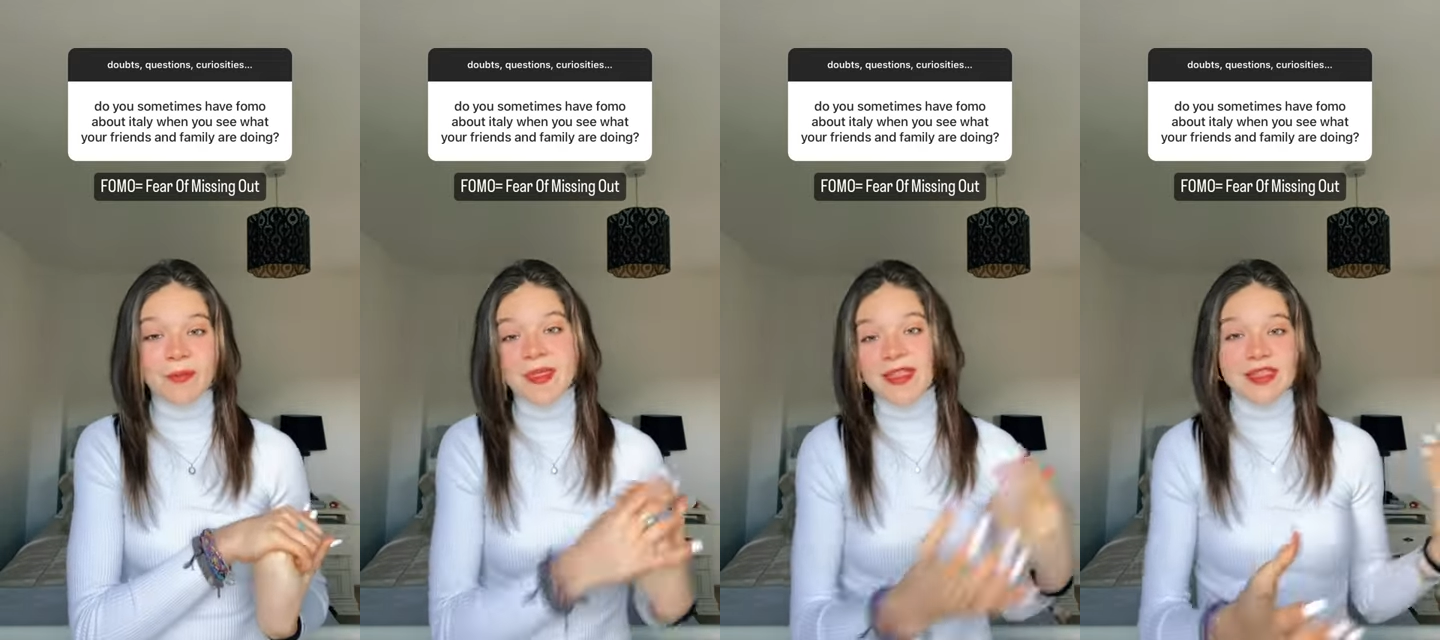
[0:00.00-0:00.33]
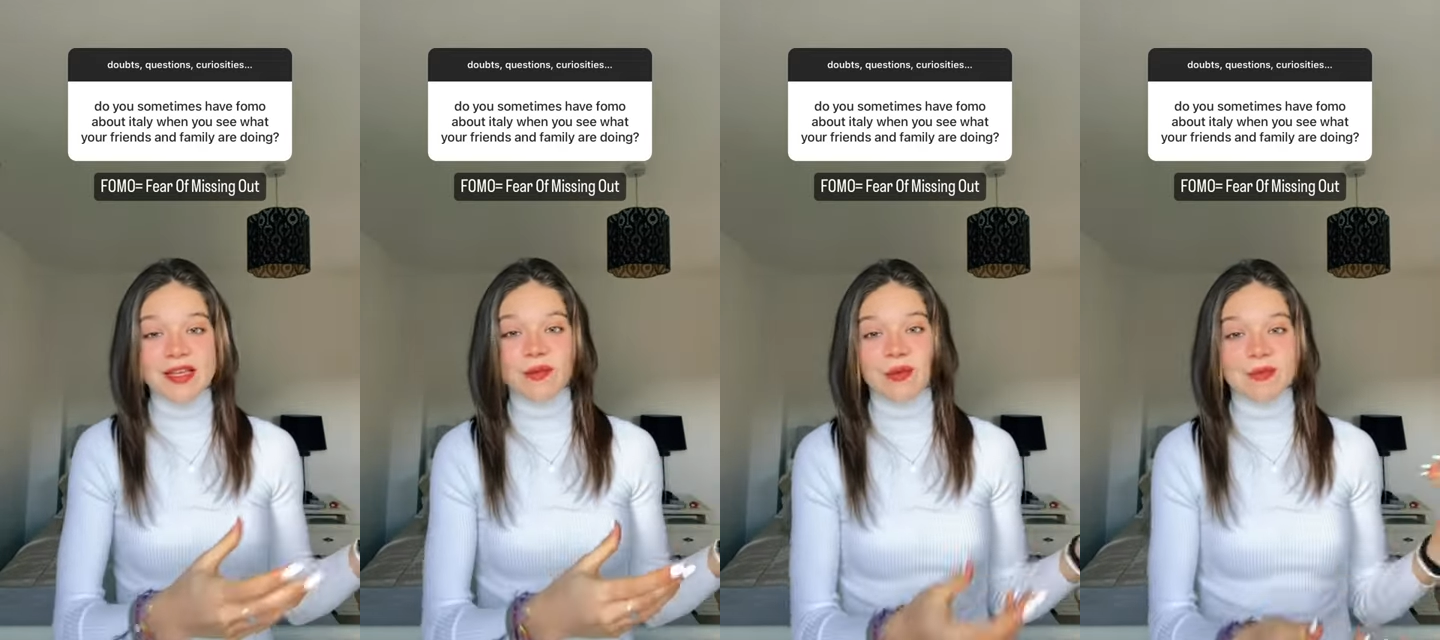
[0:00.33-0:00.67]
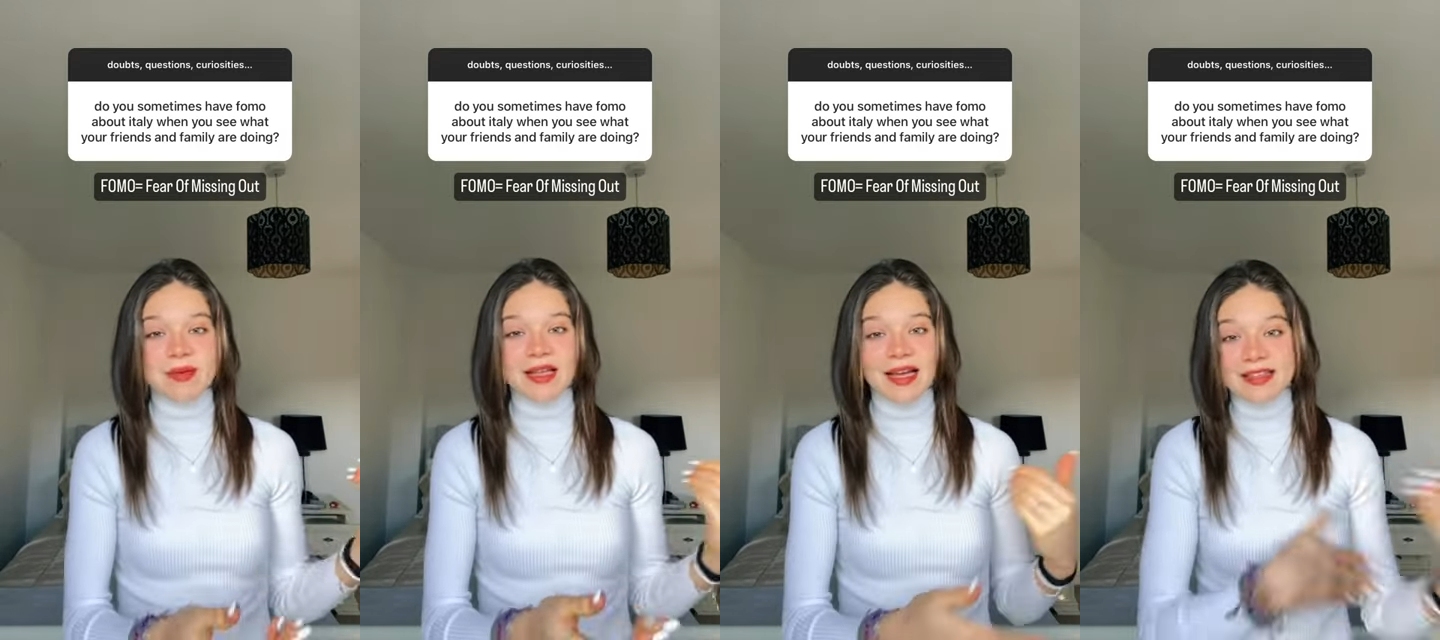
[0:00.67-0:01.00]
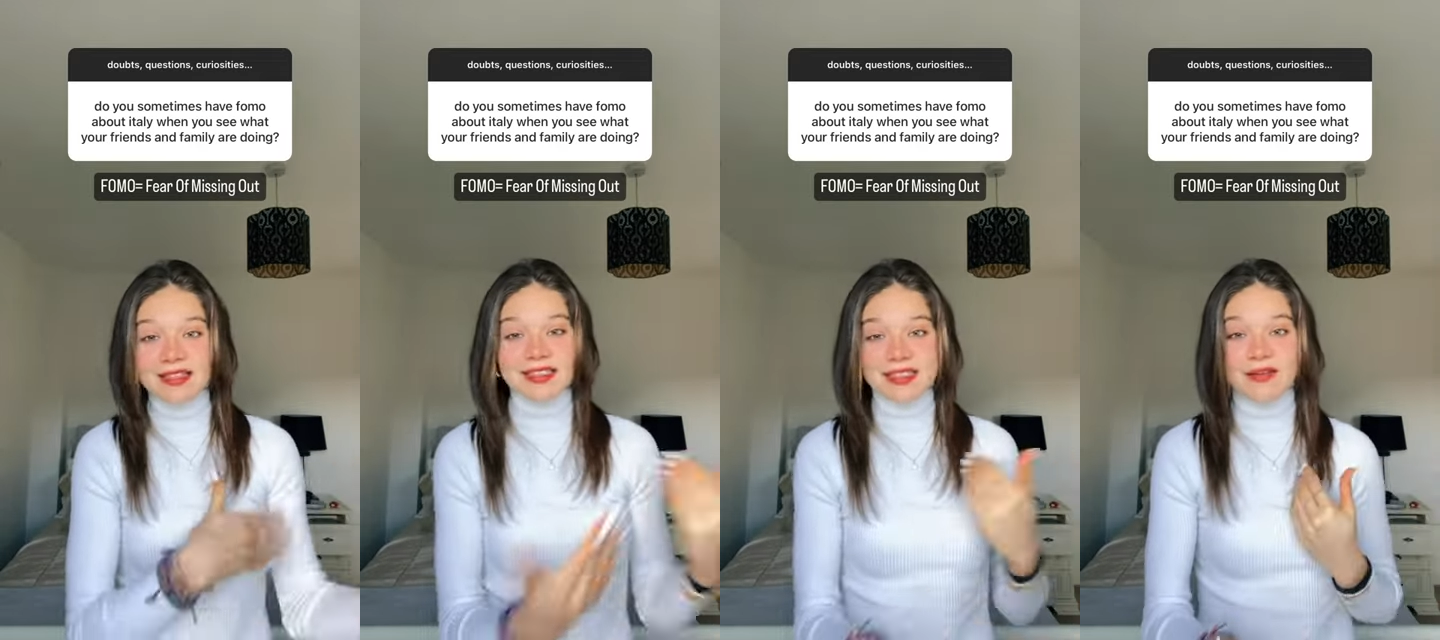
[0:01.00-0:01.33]
the thing would be like
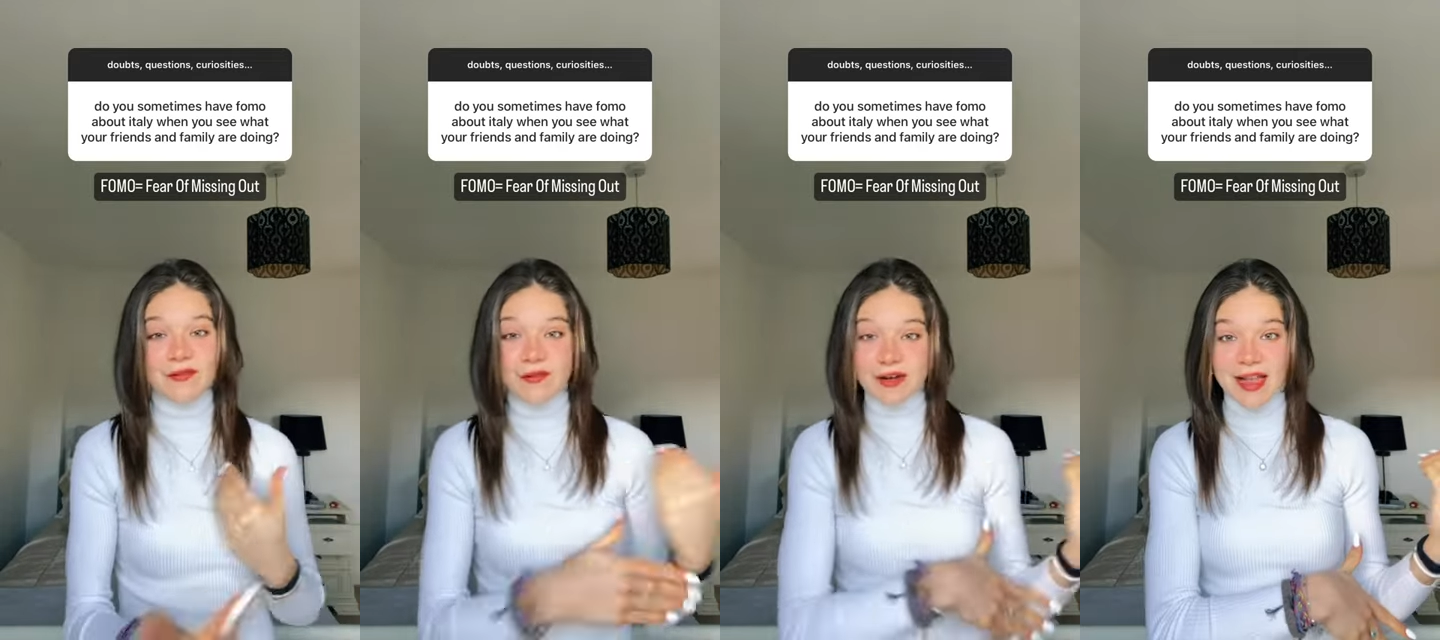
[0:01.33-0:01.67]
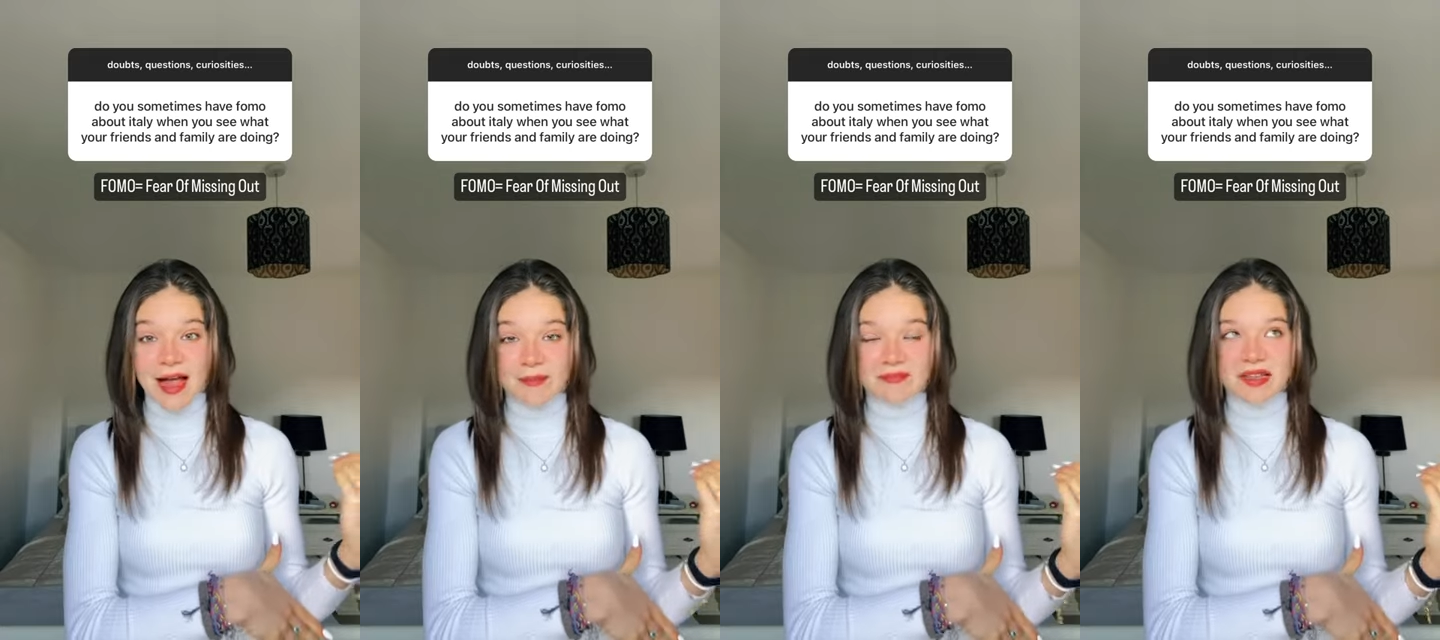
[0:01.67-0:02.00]
the same for them.